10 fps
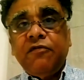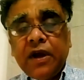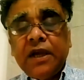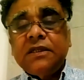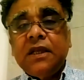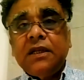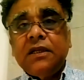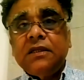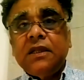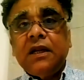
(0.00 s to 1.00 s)
phrase
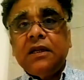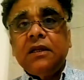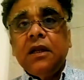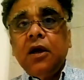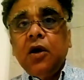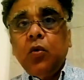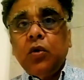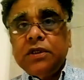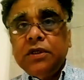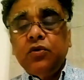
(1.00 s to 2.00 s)
that
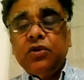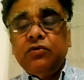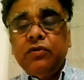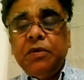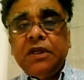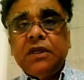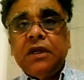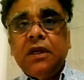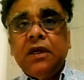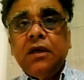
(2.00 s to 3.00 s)
was used
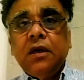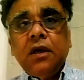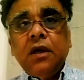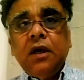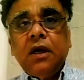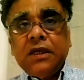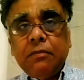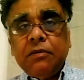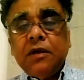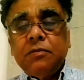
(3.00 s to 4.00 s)
repeatedly,
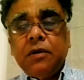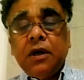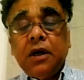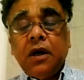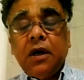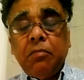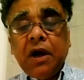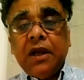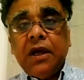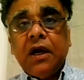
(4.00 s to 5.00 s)
sometimes
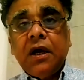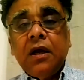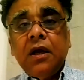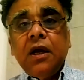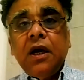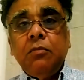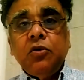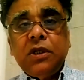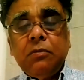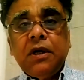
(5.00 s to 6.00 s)
by her and
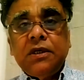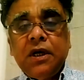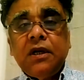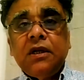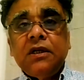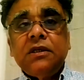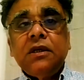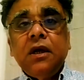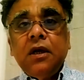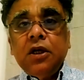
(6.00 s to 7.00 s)
mostly by journalists.
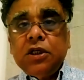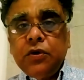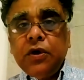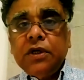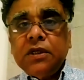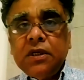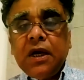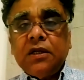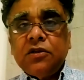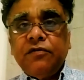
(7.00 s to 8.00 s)
Sewers and
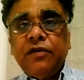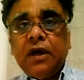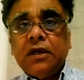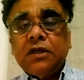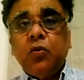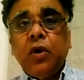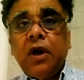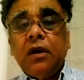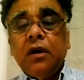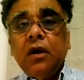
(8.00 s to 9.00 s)
gutters of Calcutta
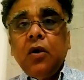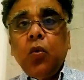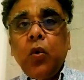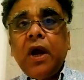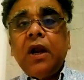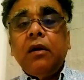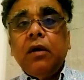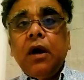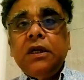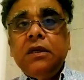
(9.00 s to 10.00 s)
were
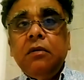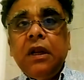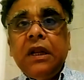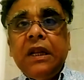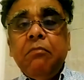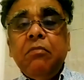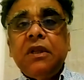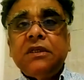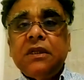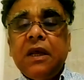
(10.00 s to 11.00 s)
where
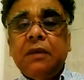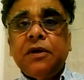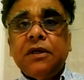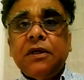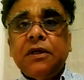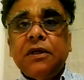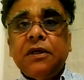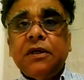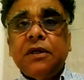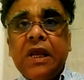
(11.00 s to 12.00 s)
limbless lepers
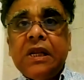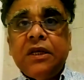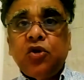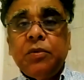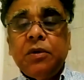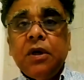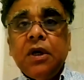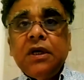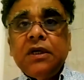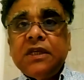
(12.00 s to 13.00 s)
lay wailing to be
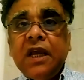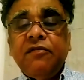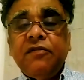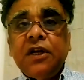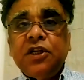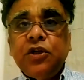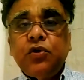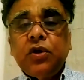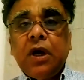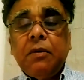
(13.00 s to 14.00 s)
saved. And she
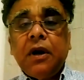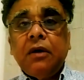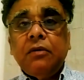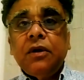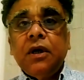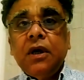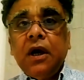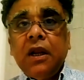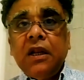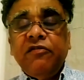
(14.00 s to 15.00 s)
used to come around
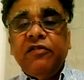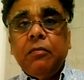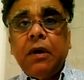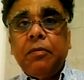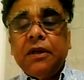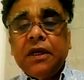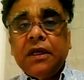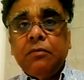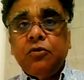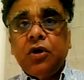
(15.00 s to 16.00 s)
and lift them up and
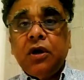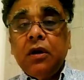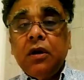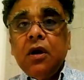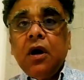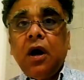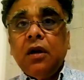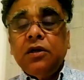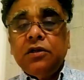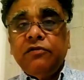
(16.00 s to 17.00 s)
take them to her
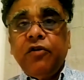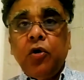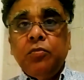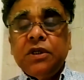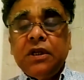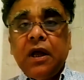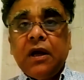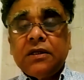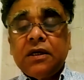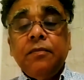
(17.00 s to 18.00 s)
hundreds of homes in
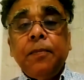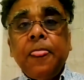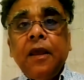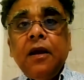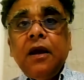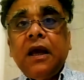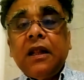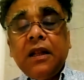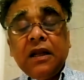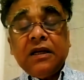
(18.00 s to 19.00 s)
Calcutta.
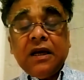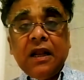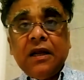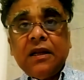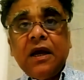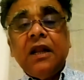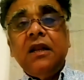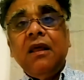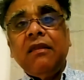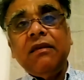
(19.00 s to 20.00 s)
Calcutta
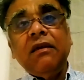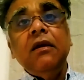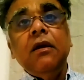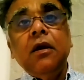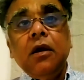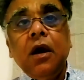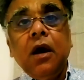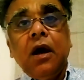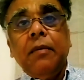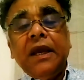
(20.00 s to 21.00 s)
had nothing
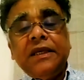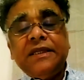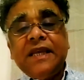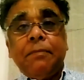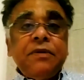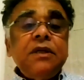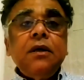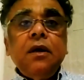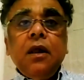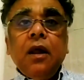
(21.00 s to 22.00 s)
except
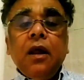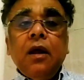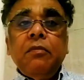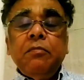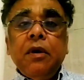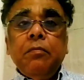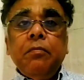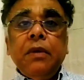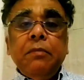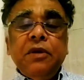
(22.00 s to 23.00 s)

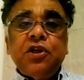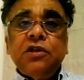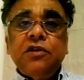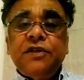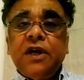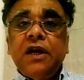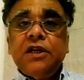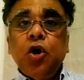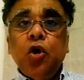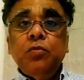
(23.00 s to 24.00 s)
missions of
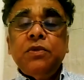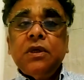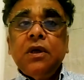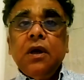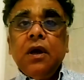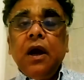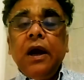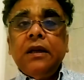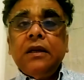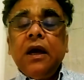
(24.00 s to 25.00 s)
charity homes
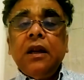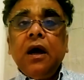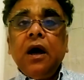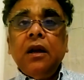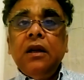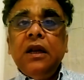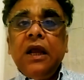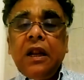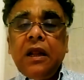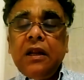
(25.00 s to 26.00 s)
and an
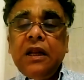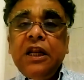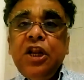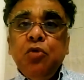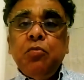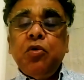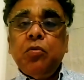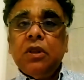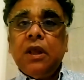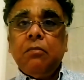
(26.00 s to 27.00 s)

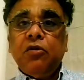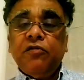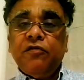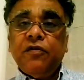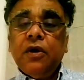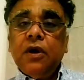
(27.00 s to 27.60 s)
innumerable number of